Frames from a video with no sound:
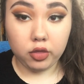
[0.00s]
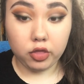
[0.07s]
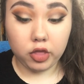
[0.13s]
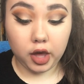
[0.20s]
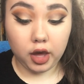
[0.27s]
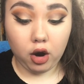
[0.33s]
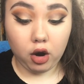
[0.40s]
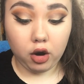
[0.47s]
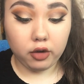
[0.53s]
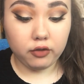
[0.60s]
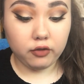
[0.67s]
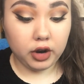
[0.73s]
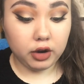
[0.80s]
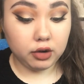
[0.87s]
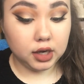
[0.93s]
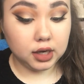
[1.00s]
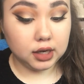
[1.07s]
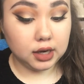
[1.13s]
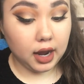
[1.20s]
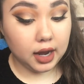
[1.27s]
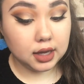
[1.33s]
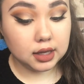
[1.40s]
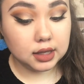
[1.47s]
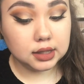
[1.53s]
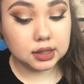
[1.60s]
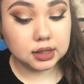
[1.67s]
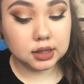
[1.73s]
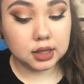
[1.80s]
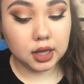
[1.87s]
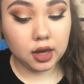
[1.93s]
they are very
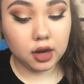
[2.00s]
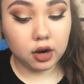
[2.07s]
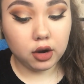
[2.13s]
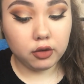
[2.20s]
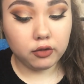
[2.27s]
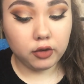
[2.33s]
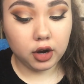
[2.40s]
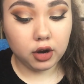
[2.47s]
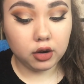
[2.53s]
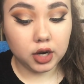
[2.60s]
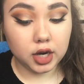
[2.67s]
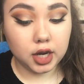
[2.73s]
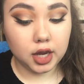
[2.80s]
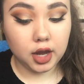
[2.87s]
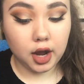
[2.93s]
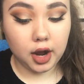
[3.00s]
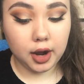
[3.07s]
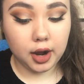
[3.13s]
nice, they are very